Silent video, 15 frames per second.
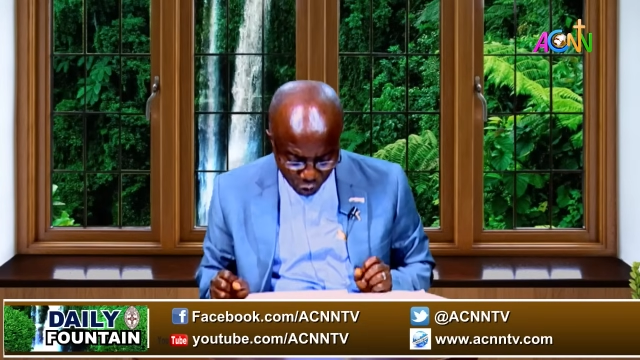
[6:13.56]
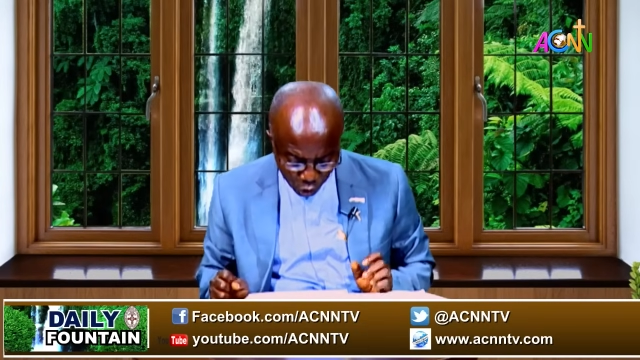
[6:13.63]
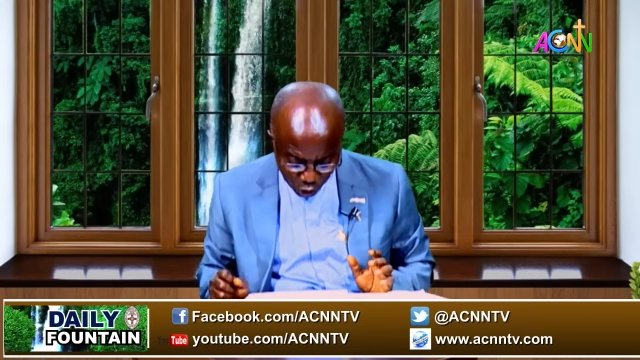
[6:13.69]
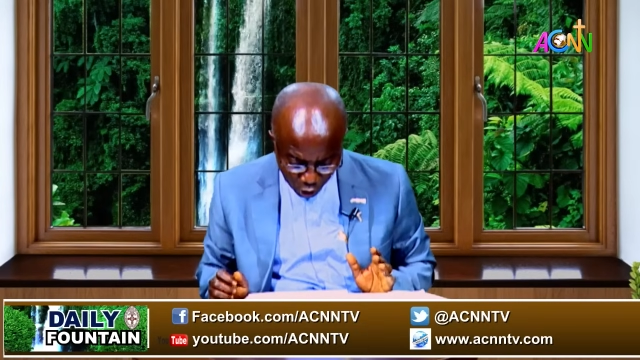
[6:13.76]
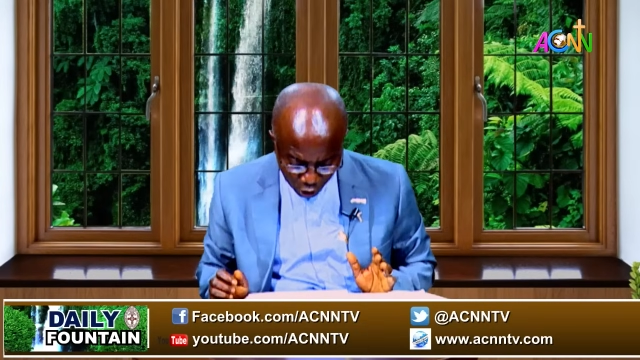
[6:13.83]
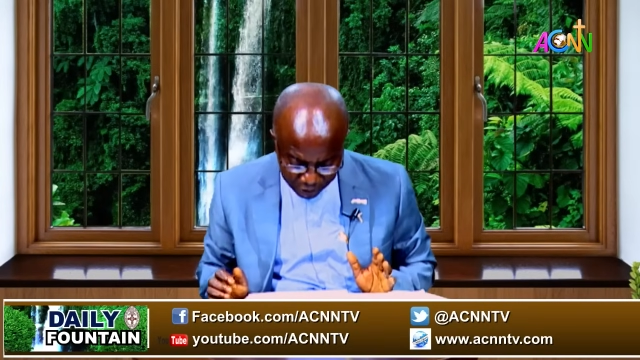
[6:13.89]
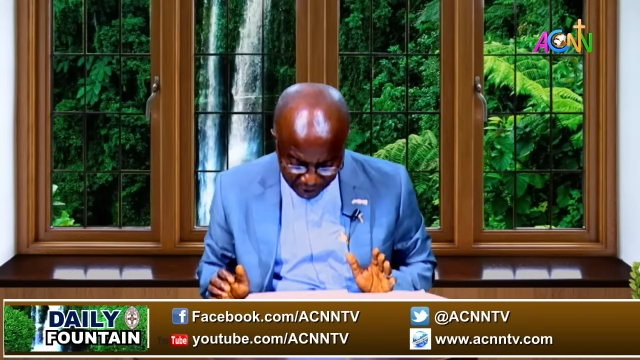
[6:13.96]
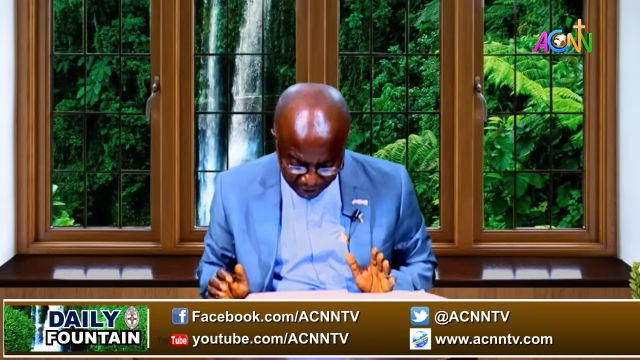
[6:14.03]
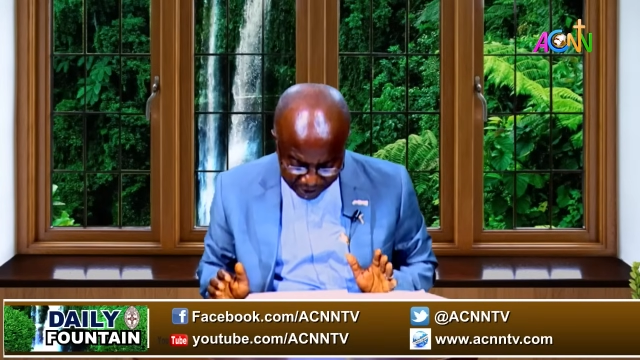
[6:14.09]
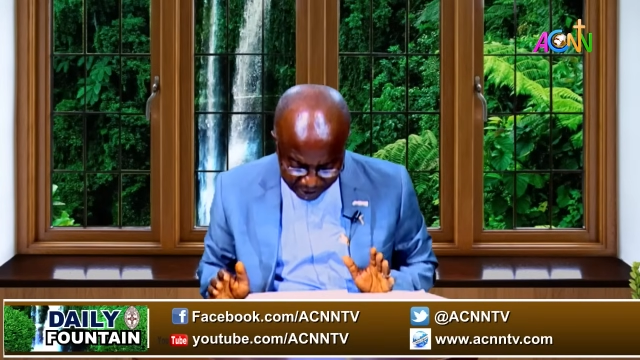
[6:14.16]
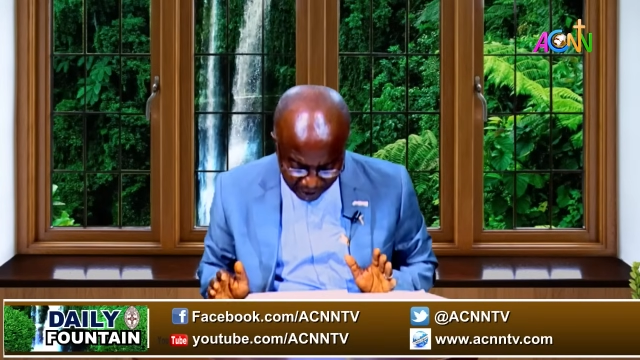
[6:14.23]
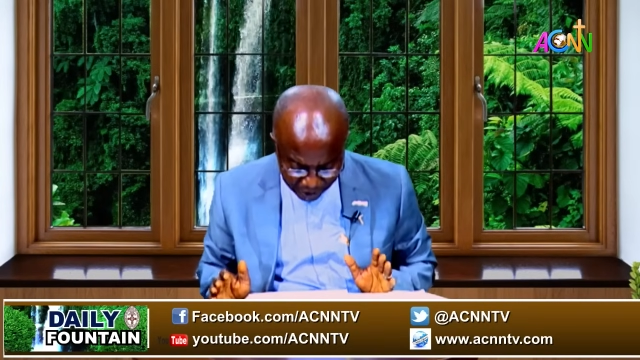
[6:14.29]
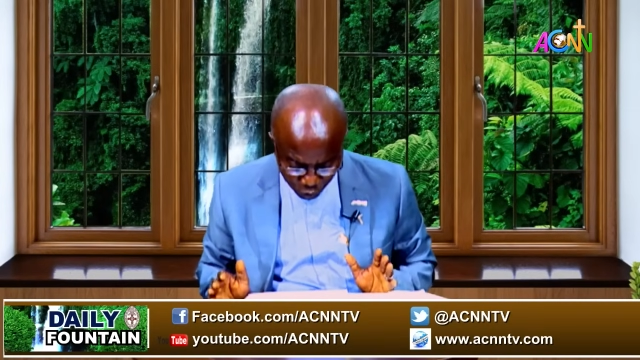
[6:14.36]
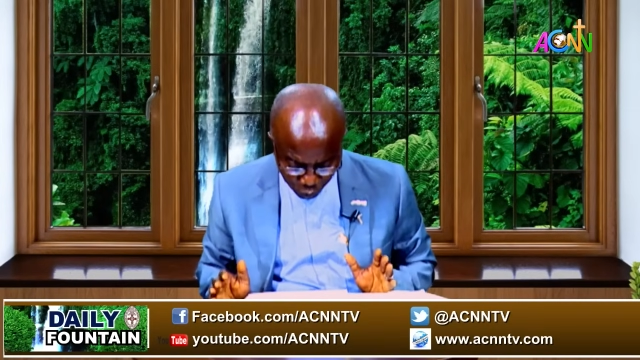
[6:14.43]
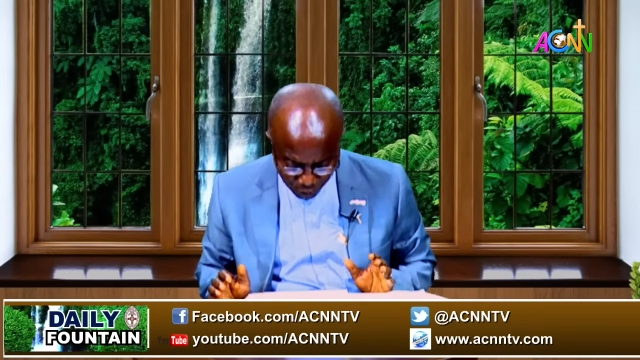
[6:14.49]
to
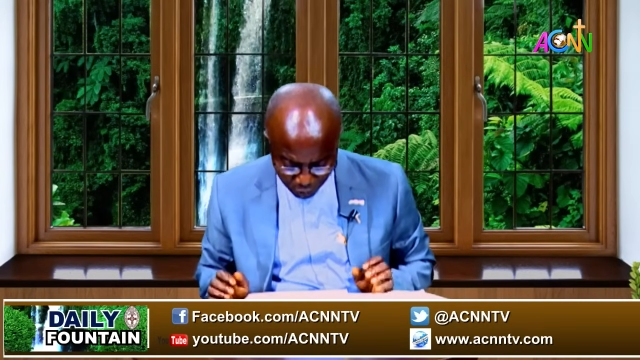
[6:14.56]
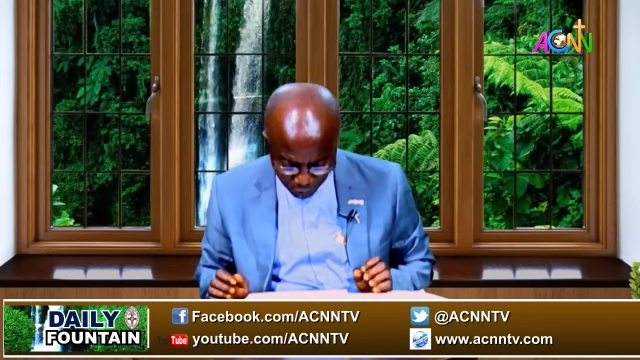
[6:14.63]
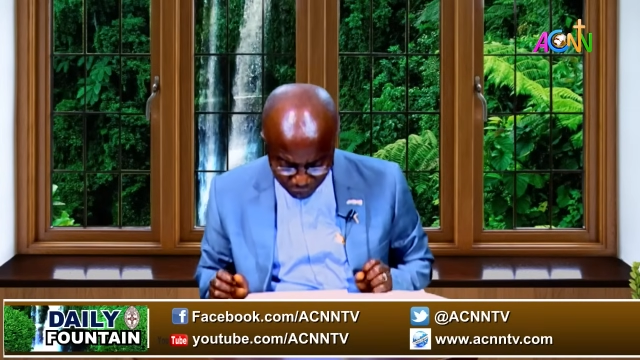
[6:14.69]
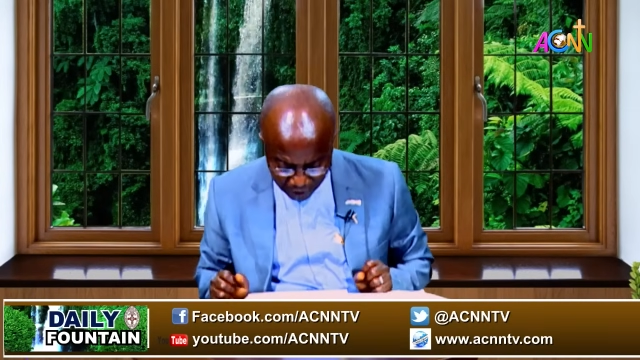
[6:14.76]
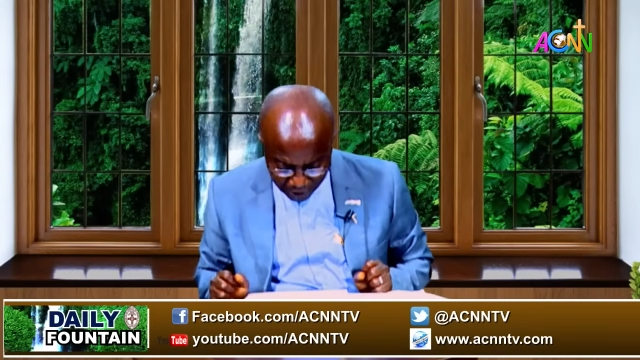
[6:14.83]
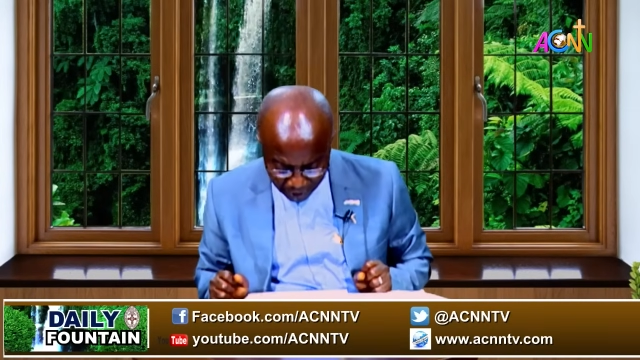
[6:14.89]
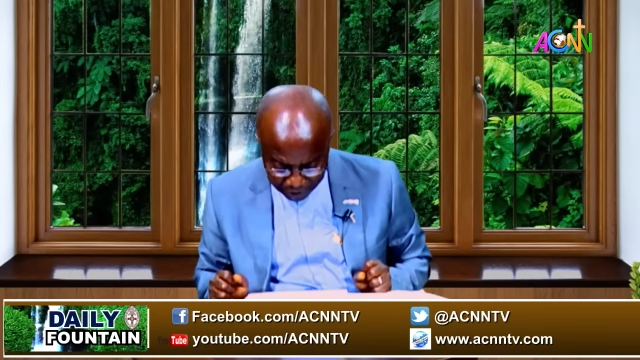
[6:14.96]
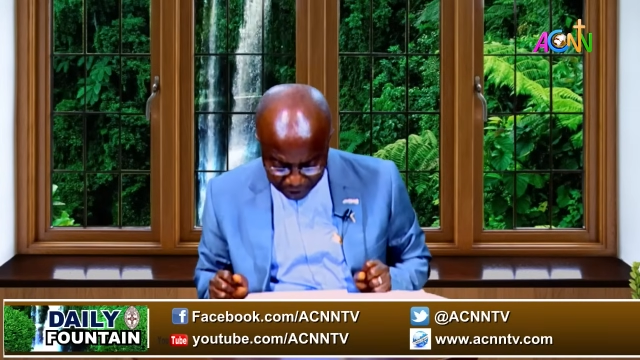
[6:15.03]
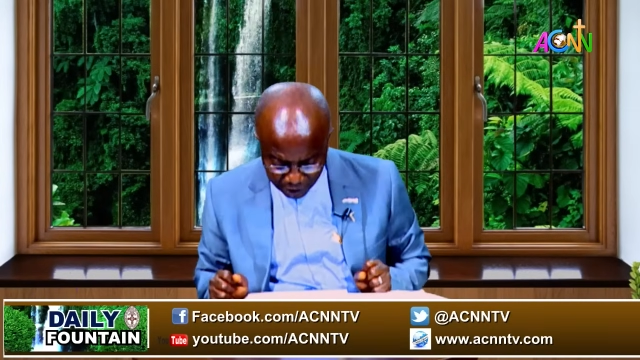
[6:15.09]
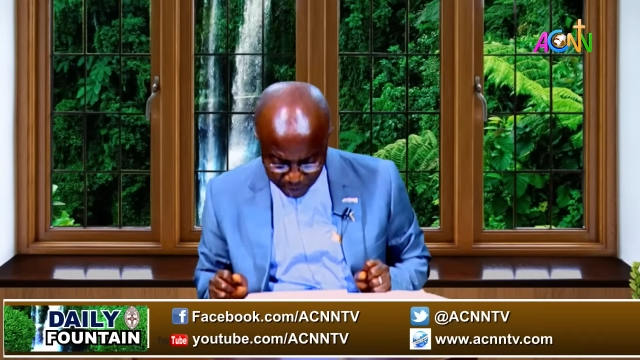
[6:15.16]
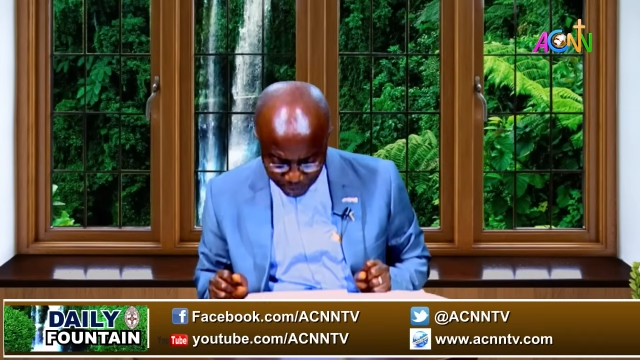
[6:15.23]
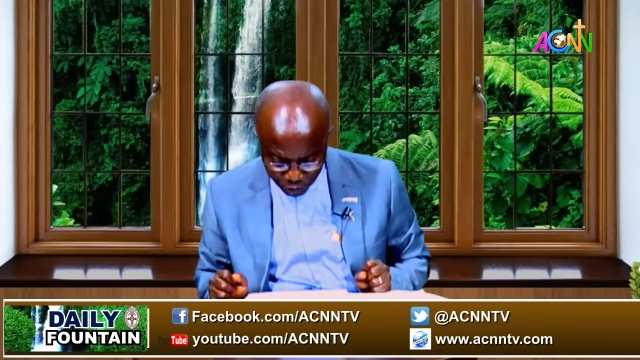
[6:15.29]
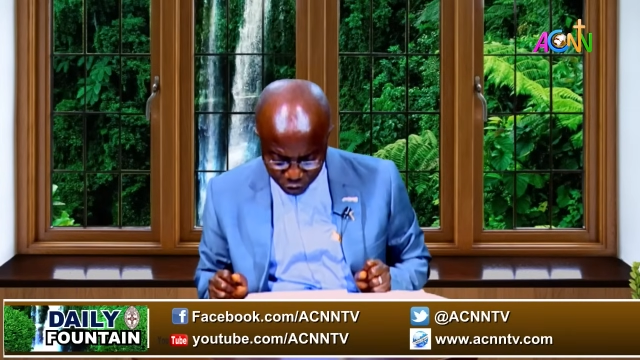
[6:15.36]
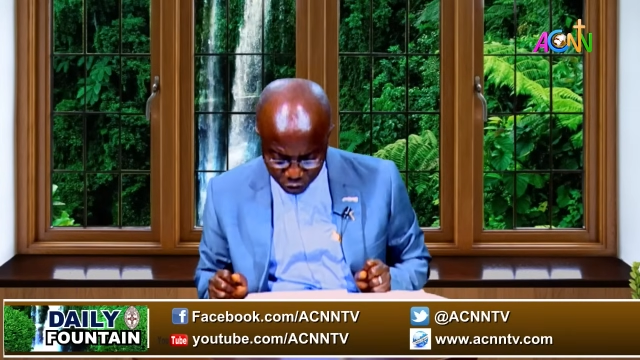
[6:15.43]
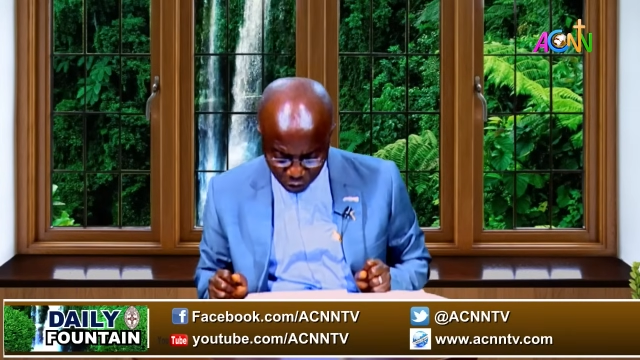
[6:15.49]
understand one of the
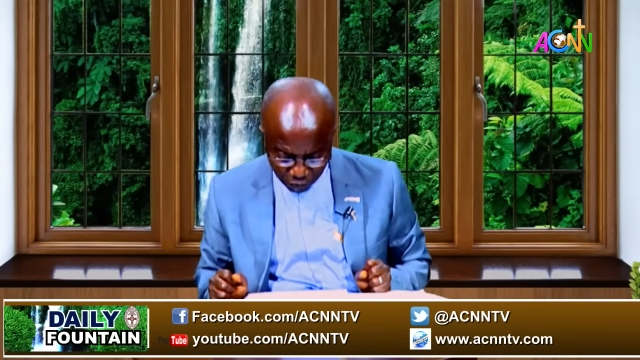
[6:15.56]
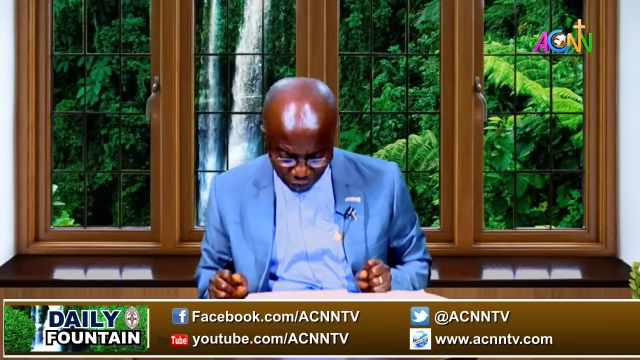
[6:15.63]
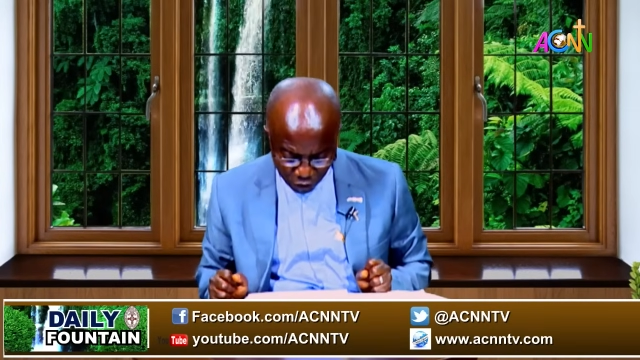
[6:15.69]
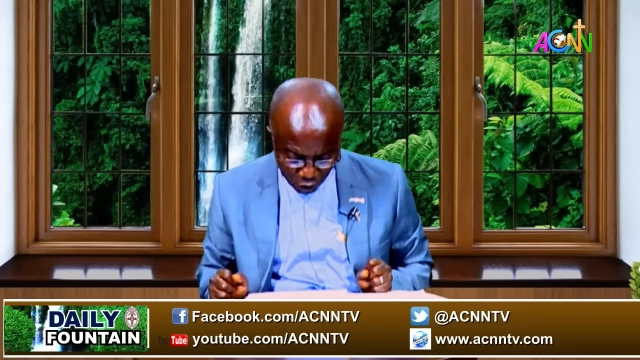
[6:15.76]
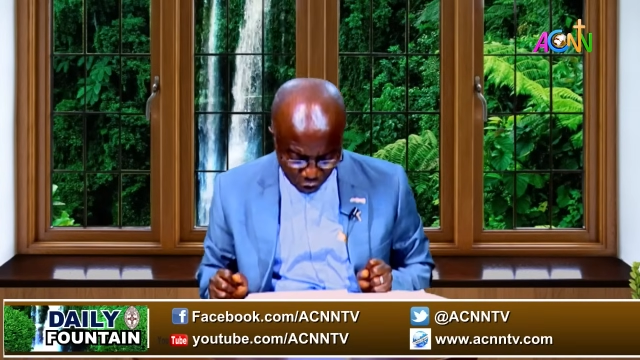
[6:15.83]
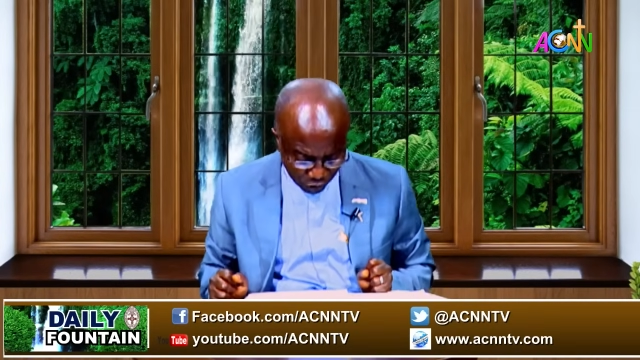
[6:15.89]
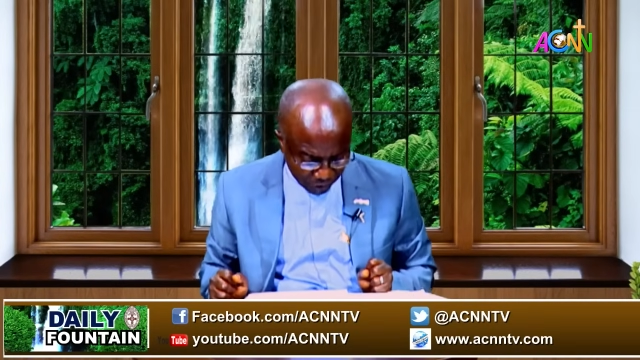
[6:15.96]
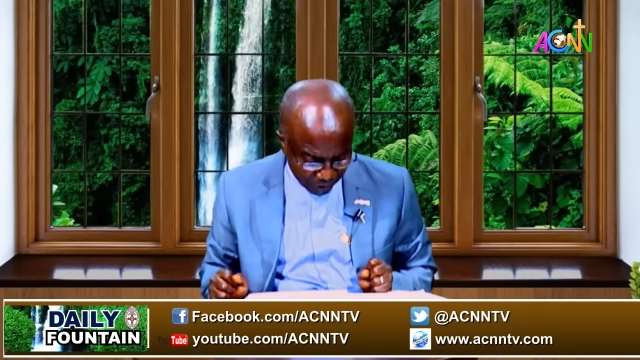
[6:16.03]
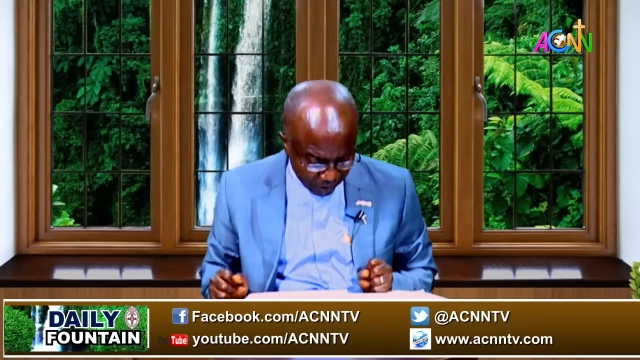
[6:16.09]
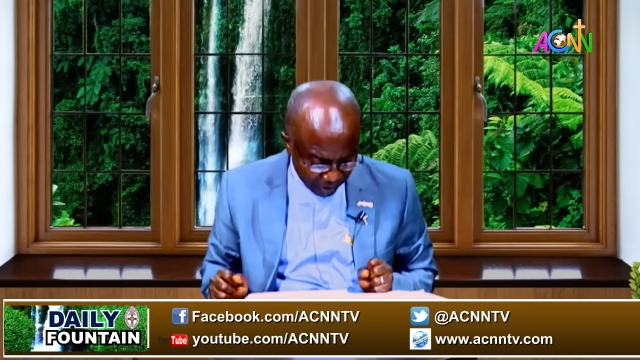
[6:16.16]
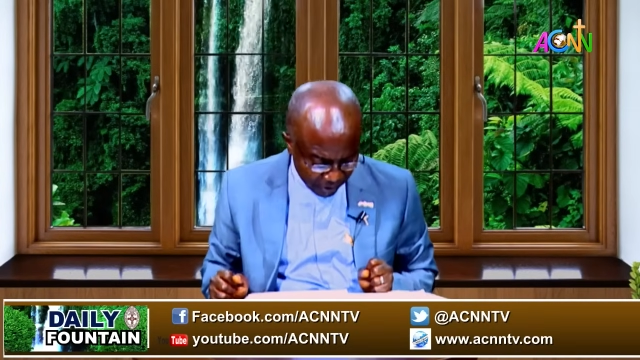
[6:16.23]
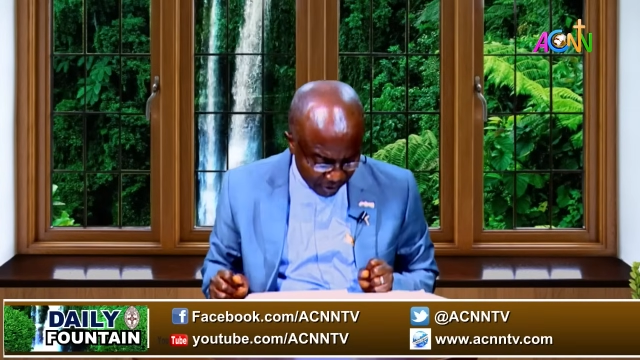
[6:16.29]
attributes of God,